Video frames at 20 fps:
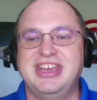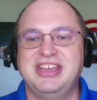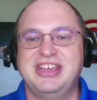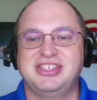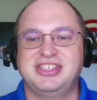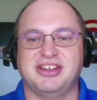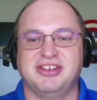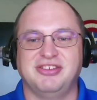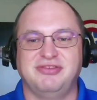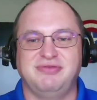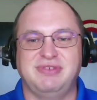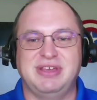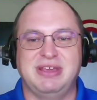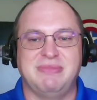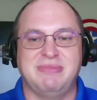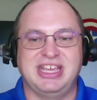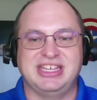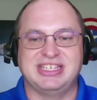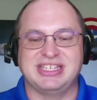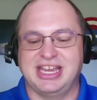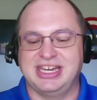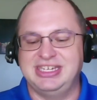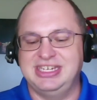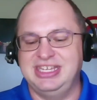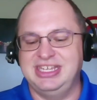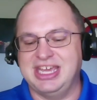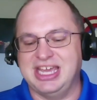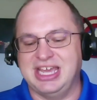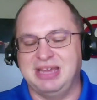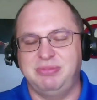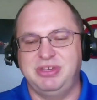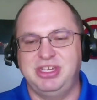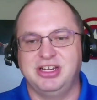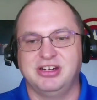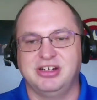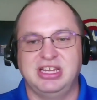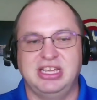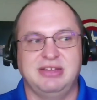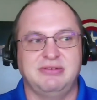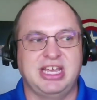so it makes IT
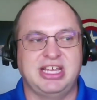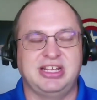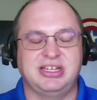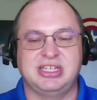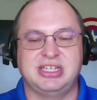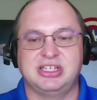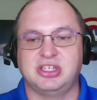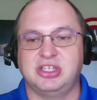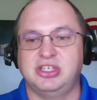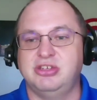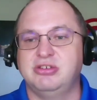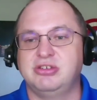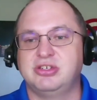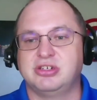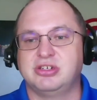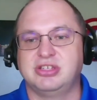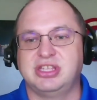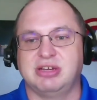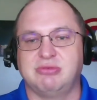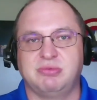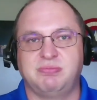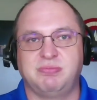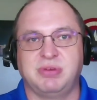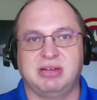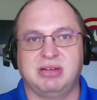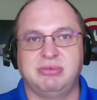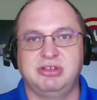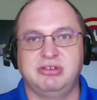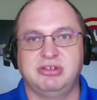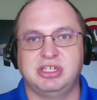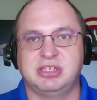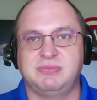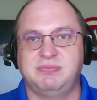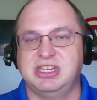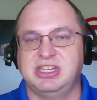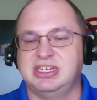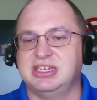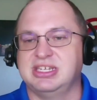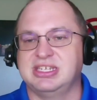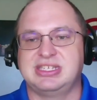happier. It takes a user that would probably just
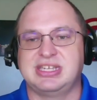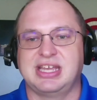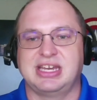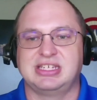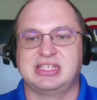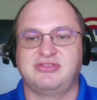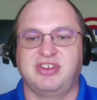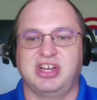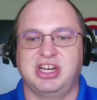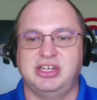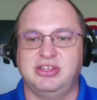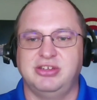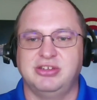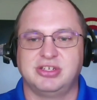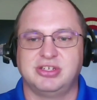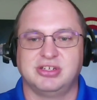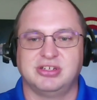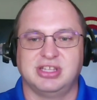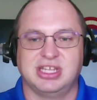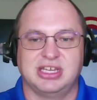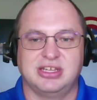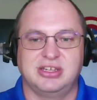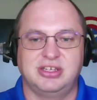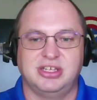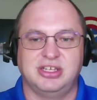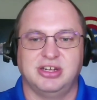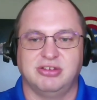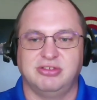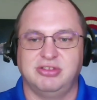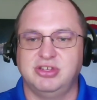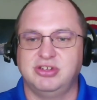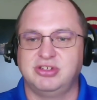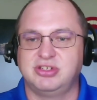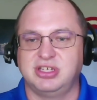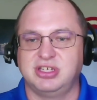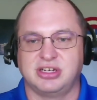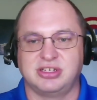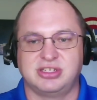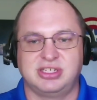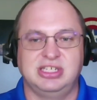be a dissatisfied user that, you know,
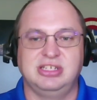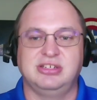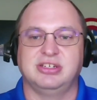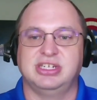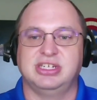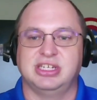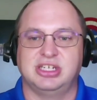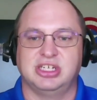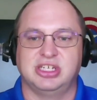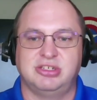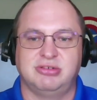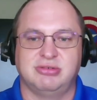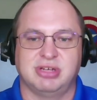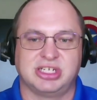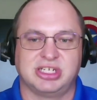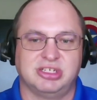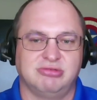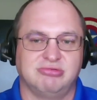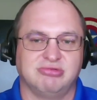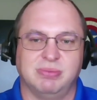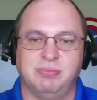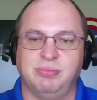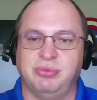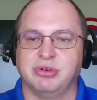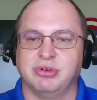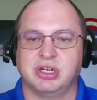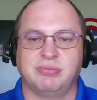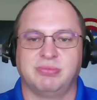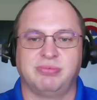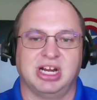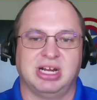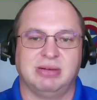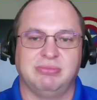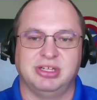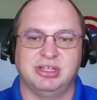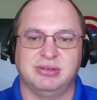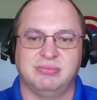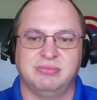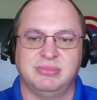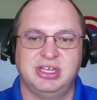usually are single digits who actually report a
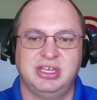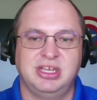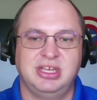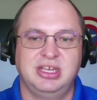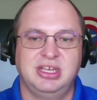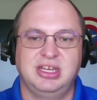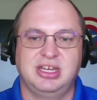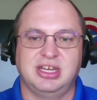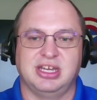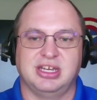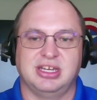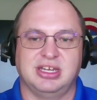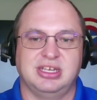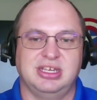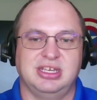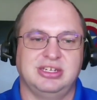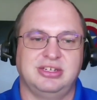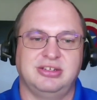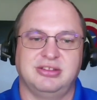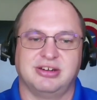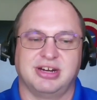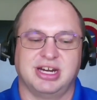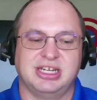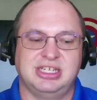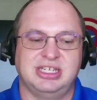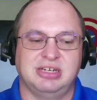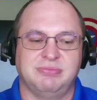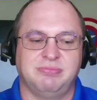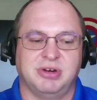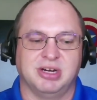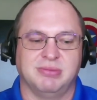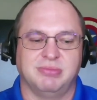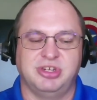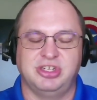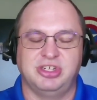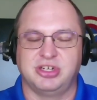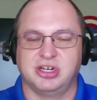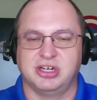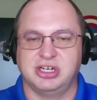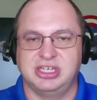problem uh, into their IT department.
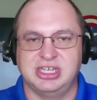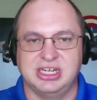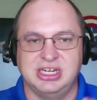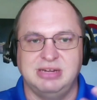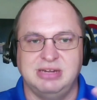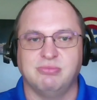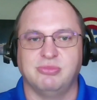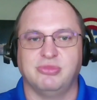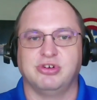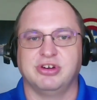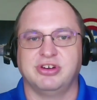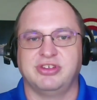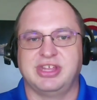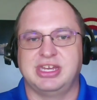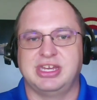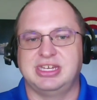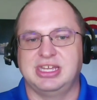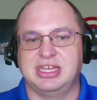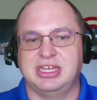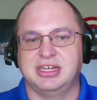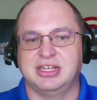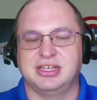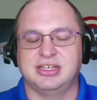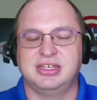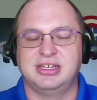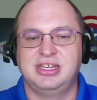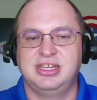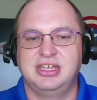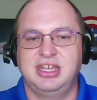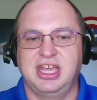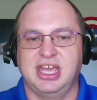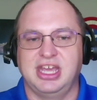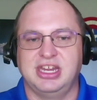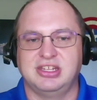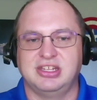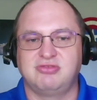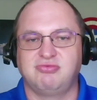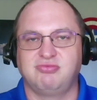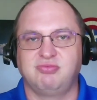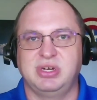You start getting more of that data and
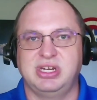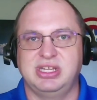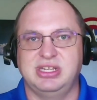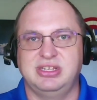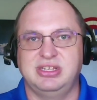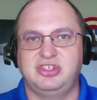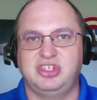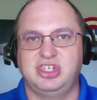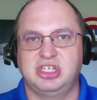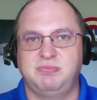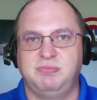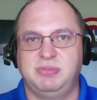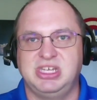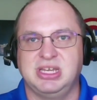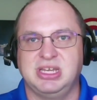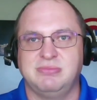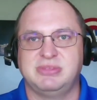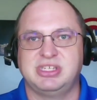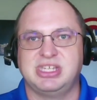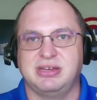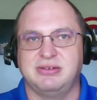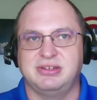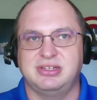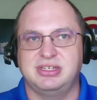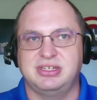it's what it just becomes that